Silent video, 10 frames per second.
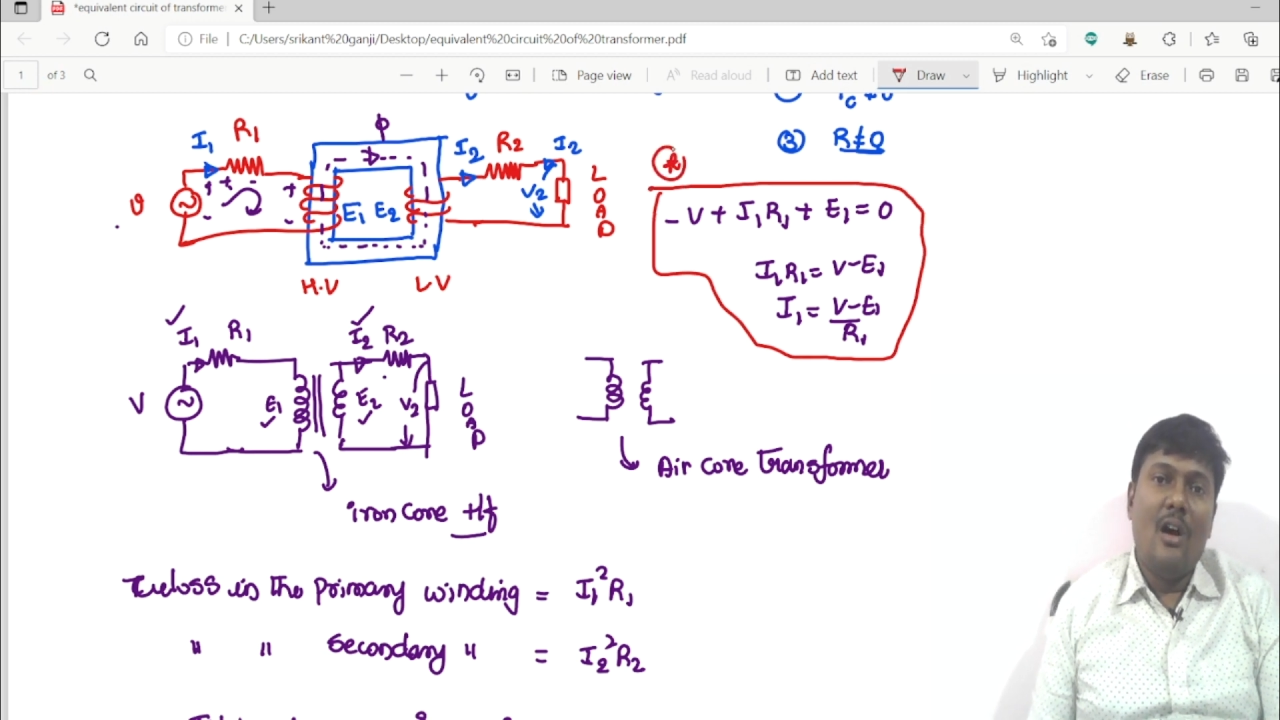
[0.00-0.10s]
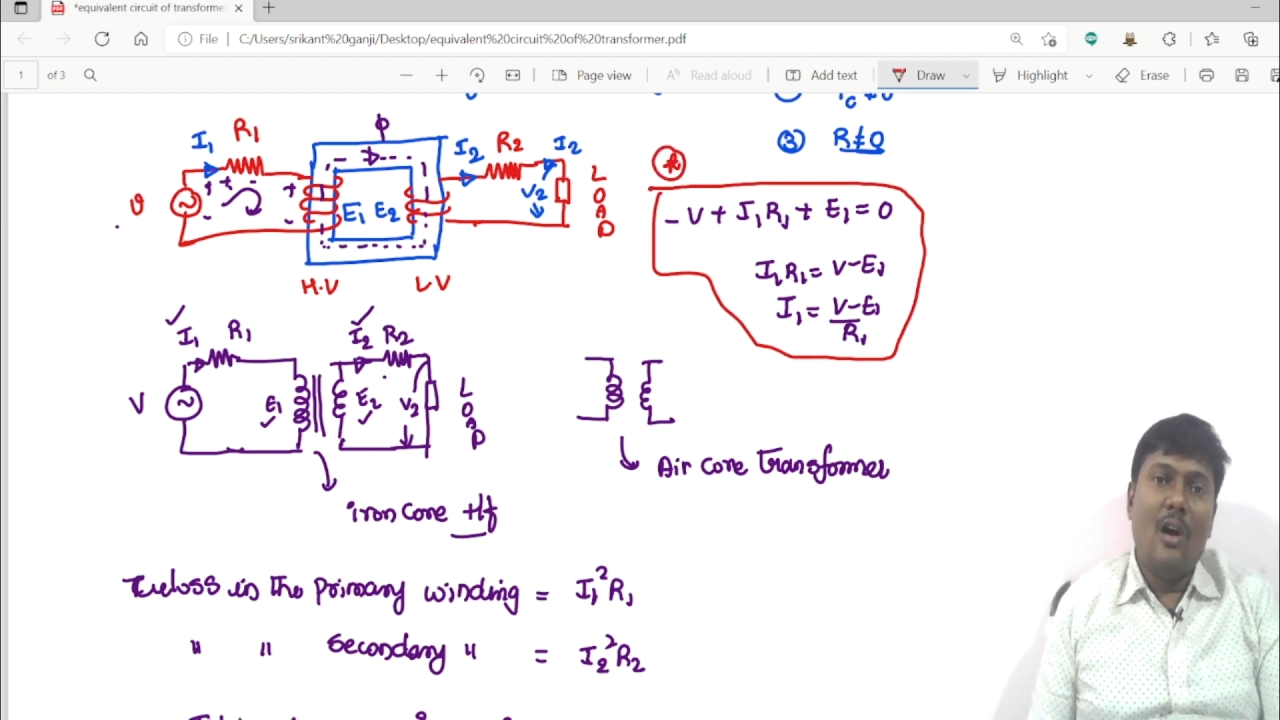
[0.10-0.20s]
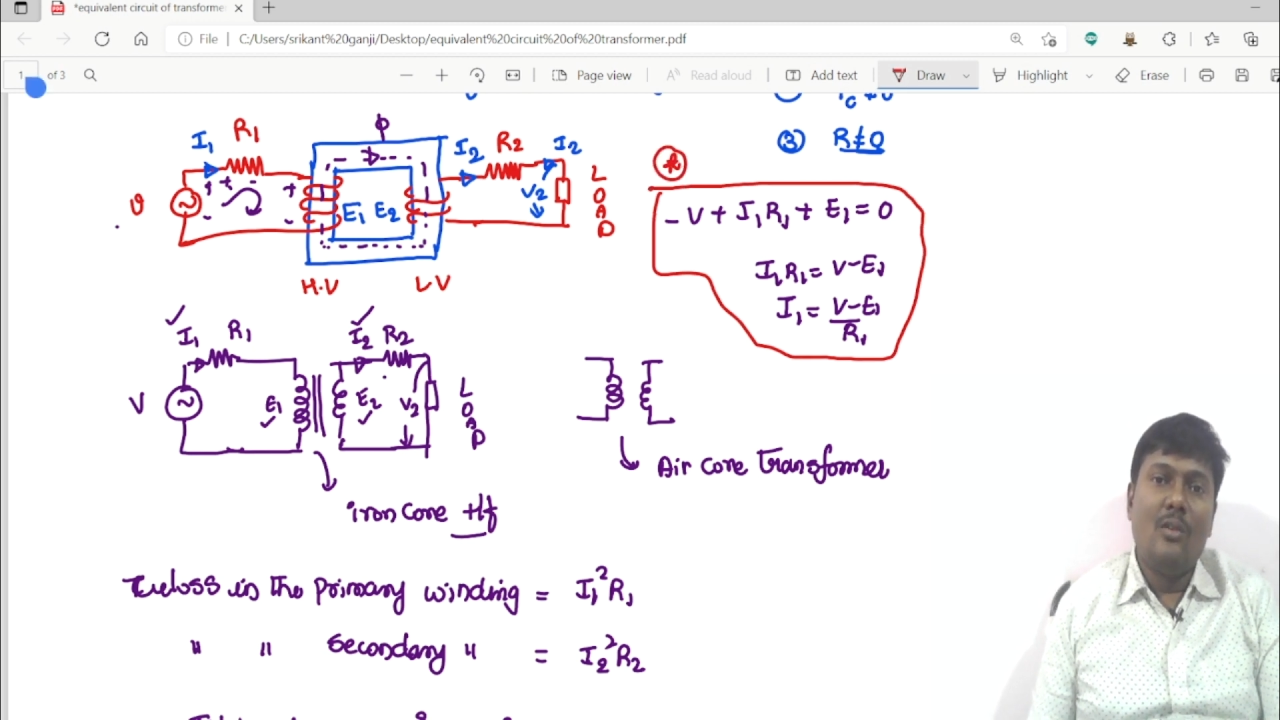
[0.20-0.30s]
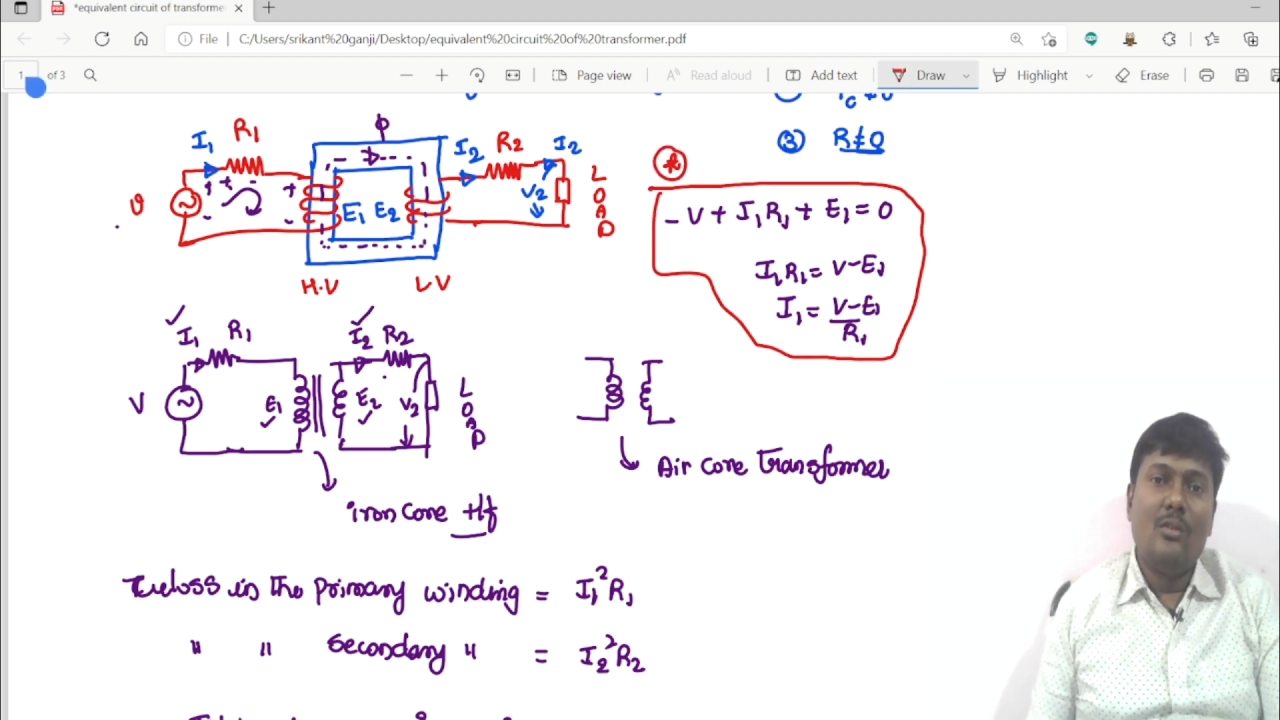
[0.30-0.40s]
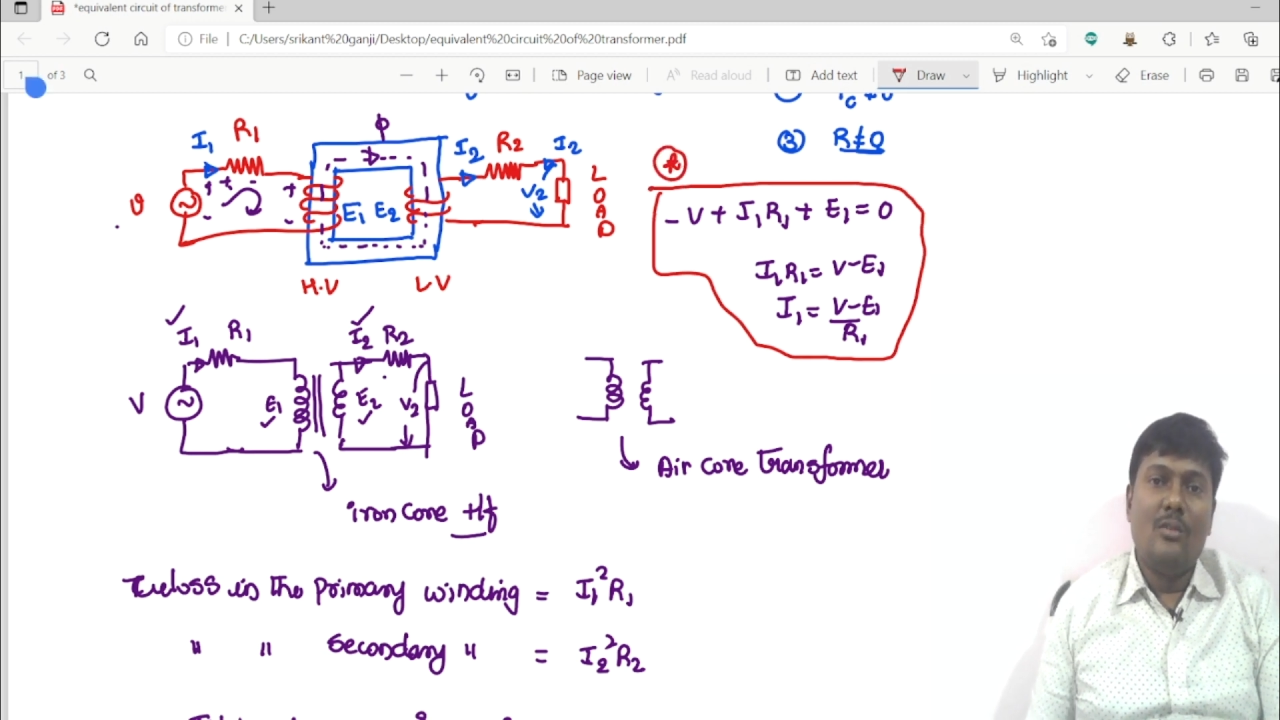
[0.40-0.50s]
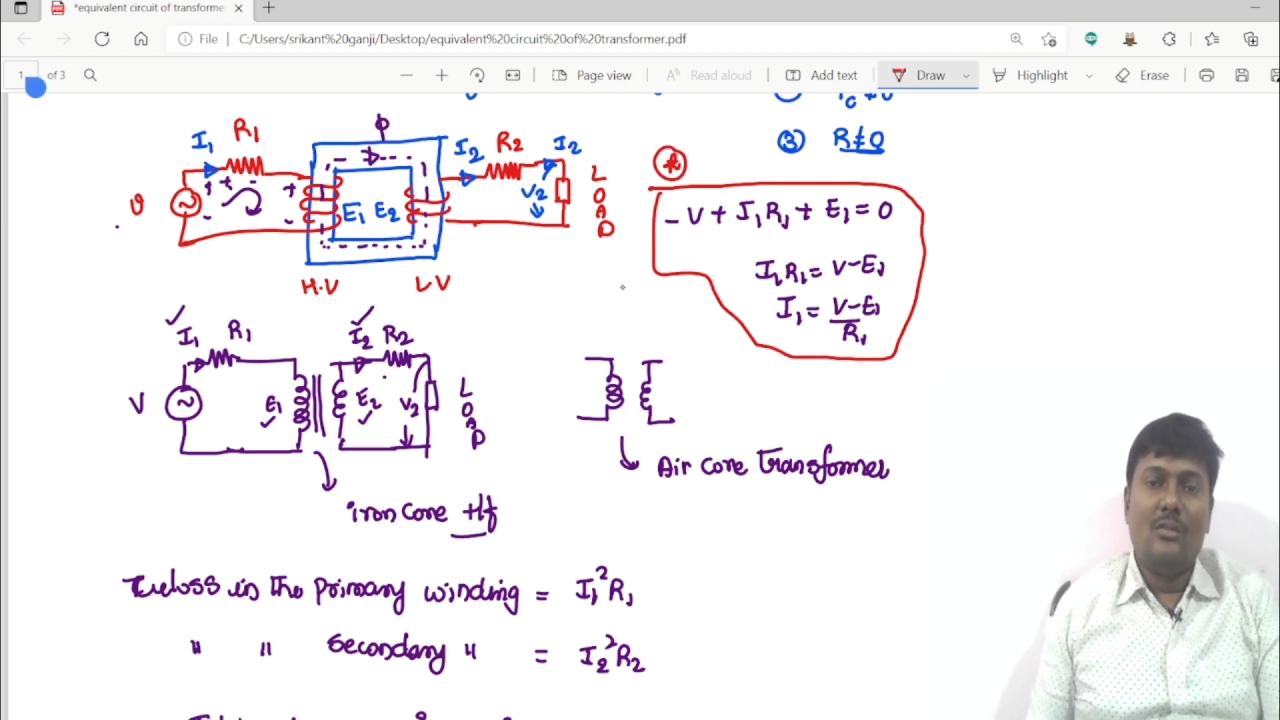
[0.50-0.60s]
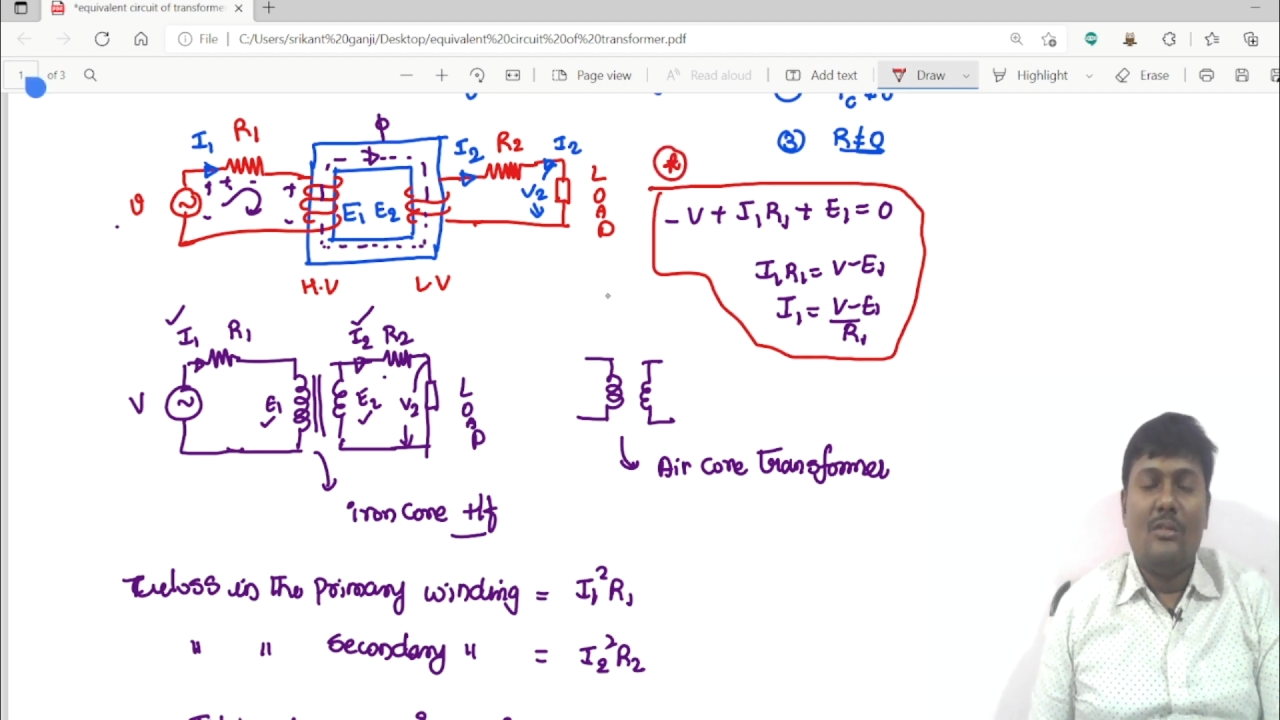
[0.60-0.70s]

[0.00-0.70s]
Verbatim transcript: how